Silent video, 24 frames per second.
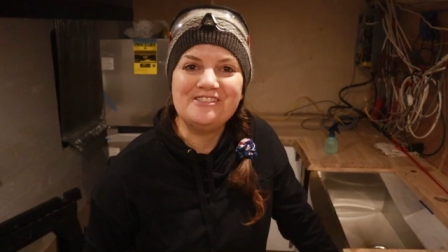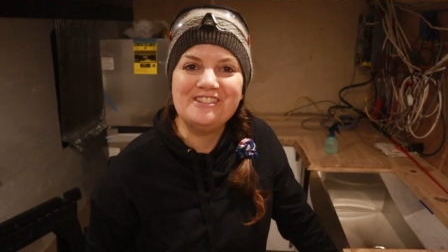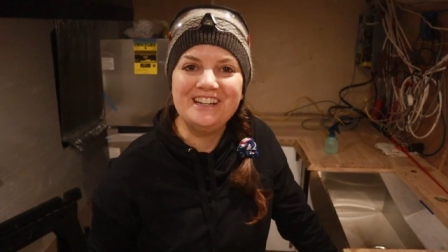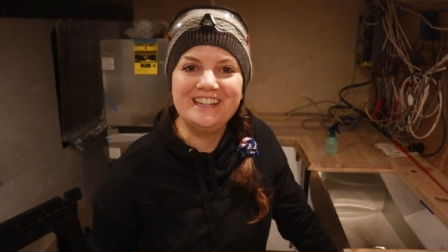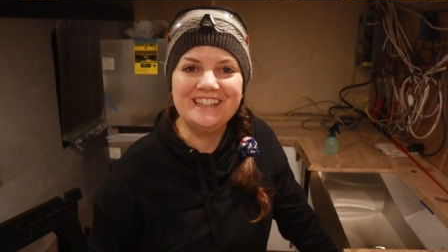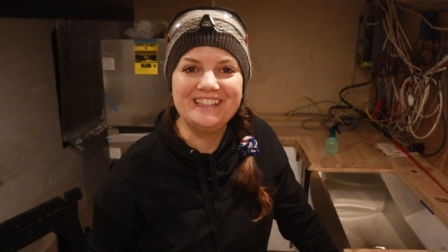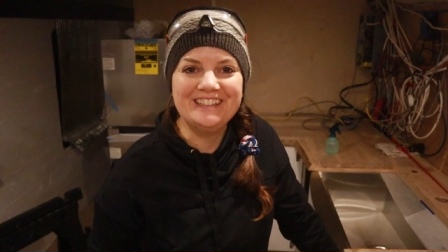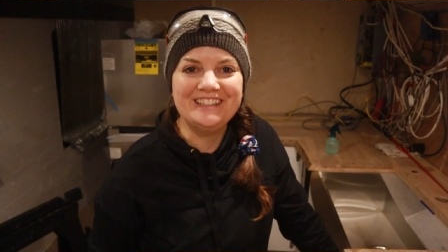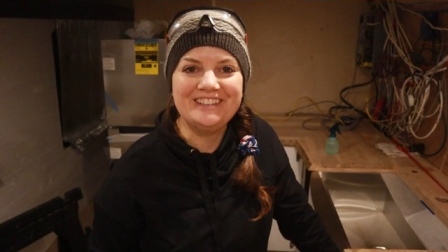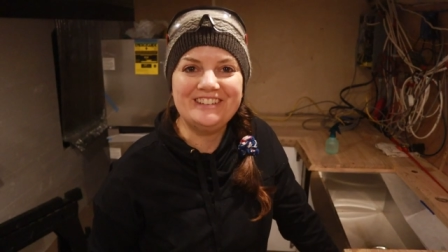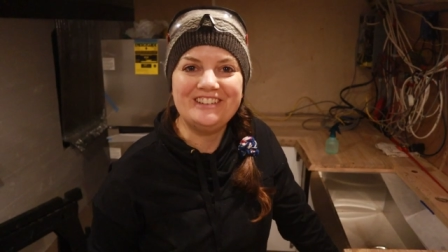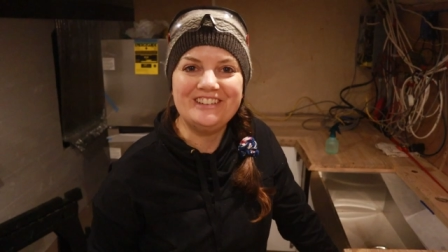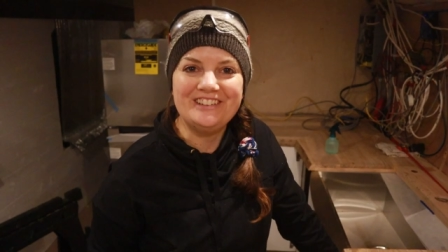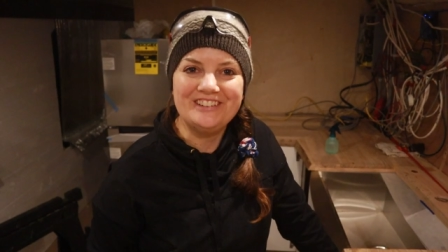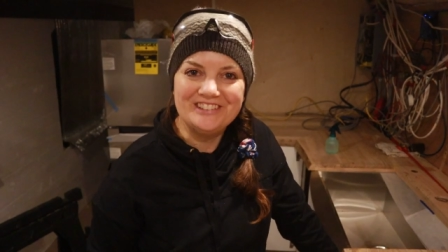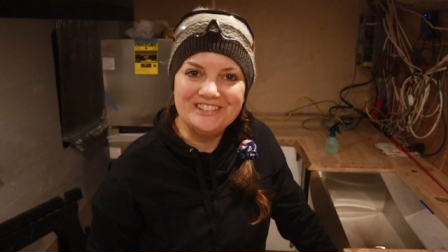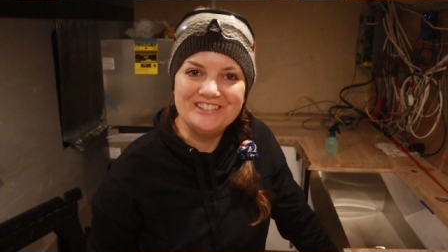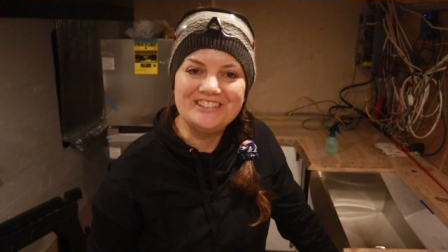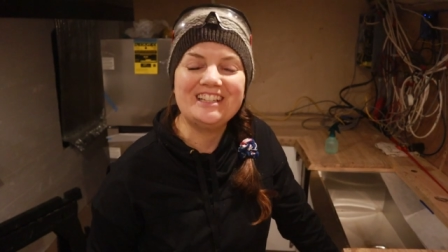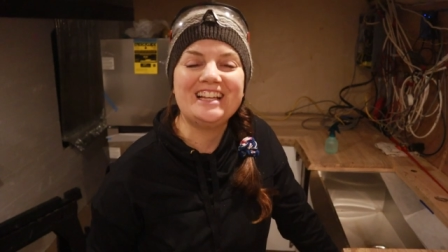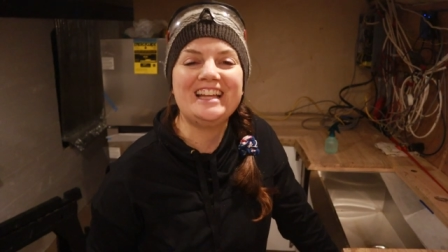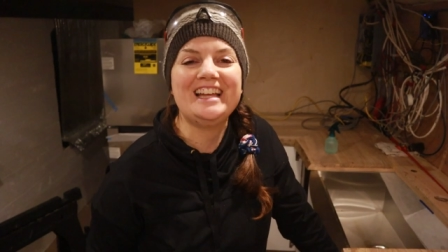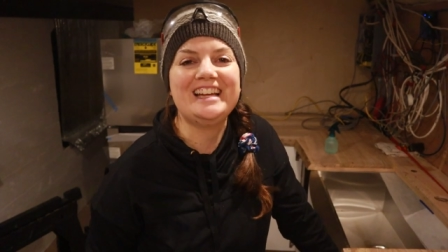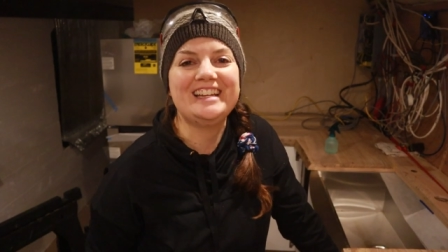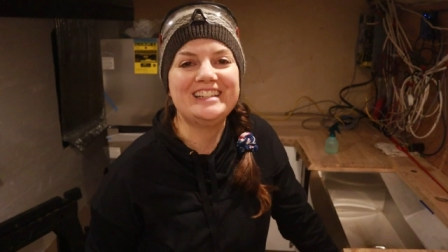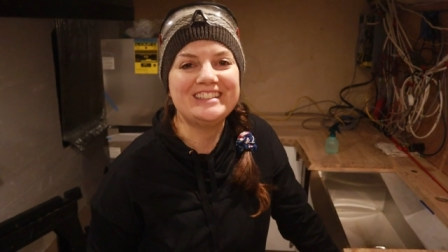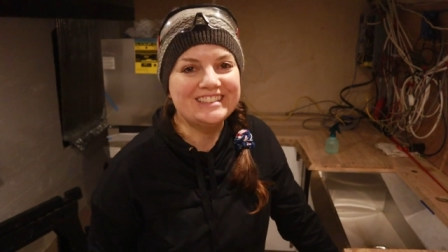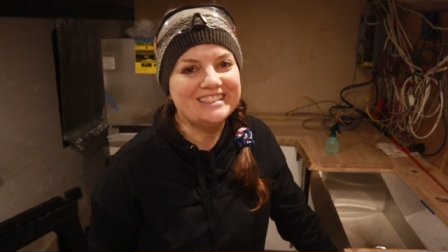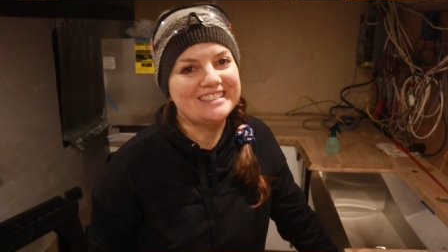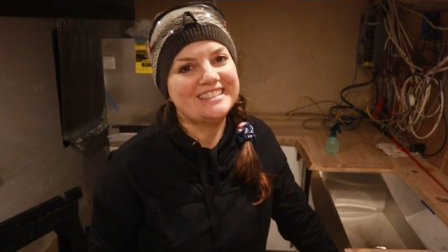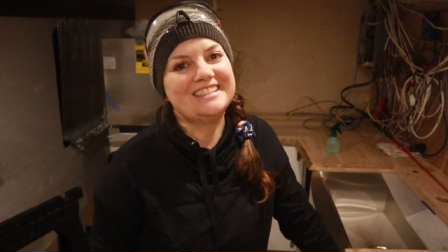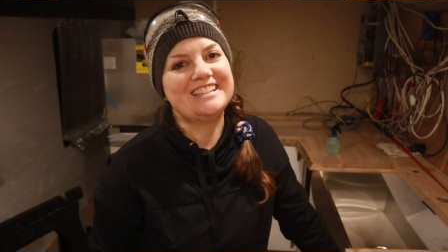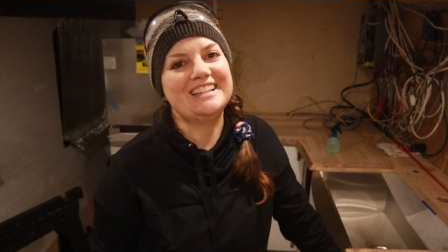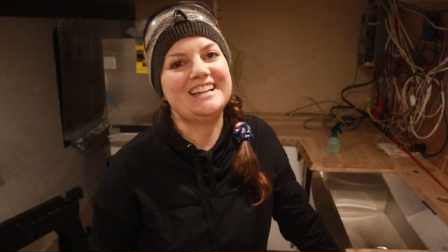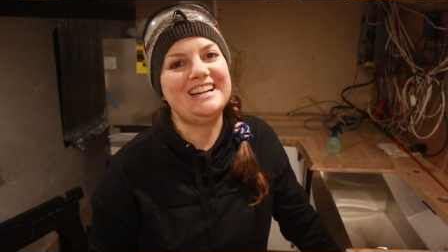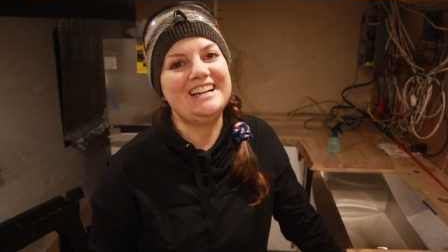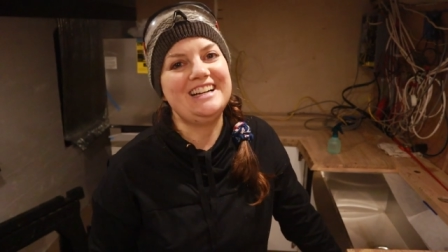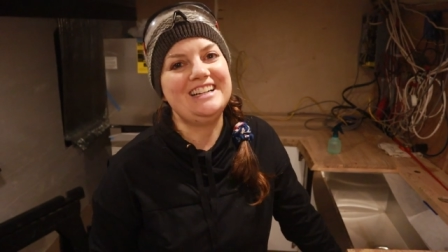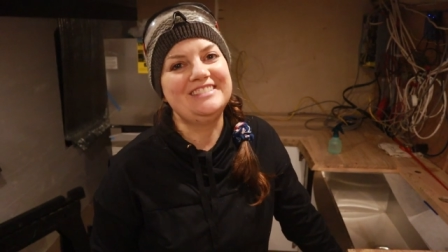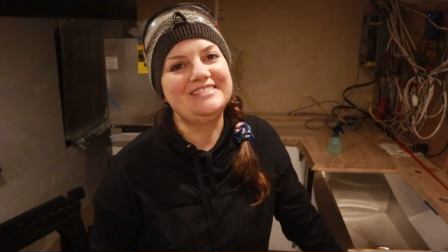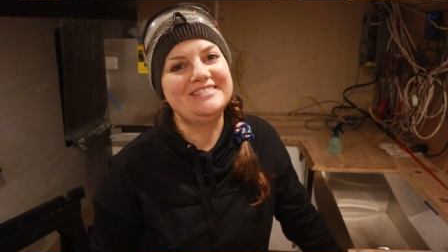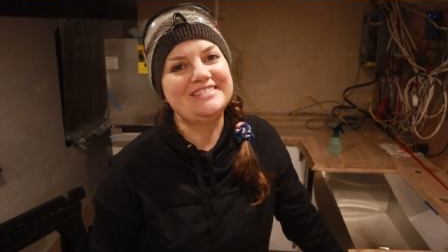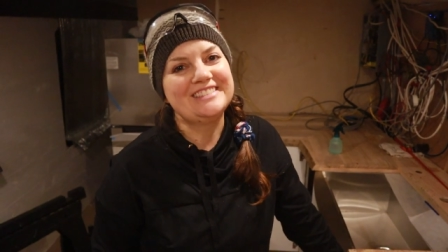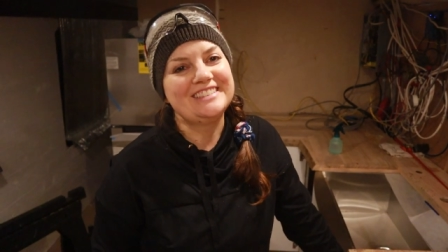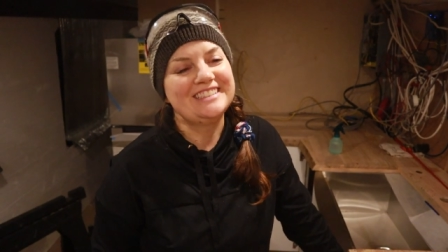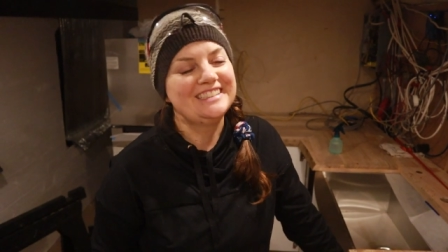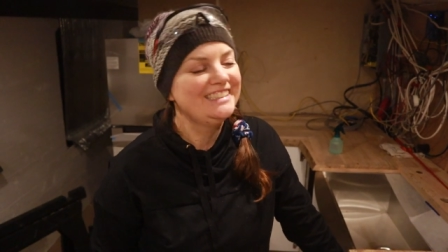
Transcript: one whole countertop.